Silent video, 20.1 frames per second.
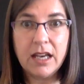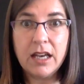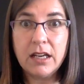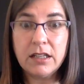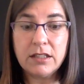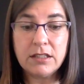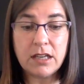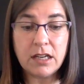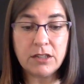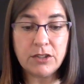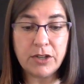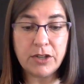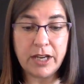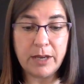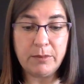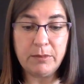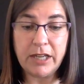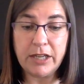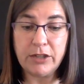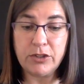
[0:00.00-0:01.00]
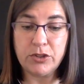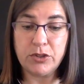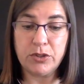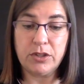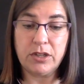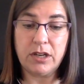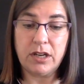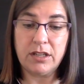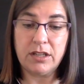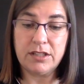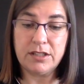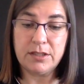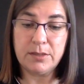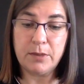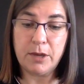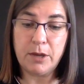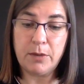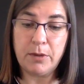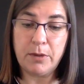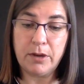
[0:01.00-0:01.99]
Dr. M lectured on a
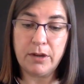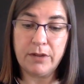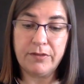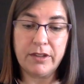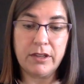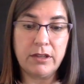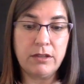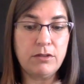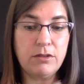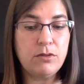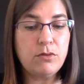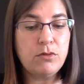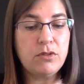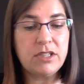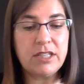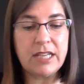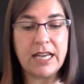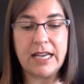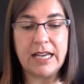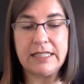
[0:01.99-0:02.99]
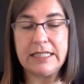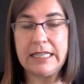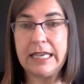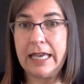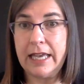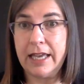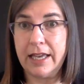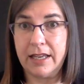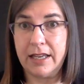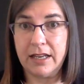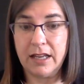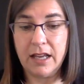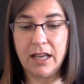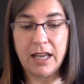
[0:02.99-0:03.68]
small part of the huge task ahead,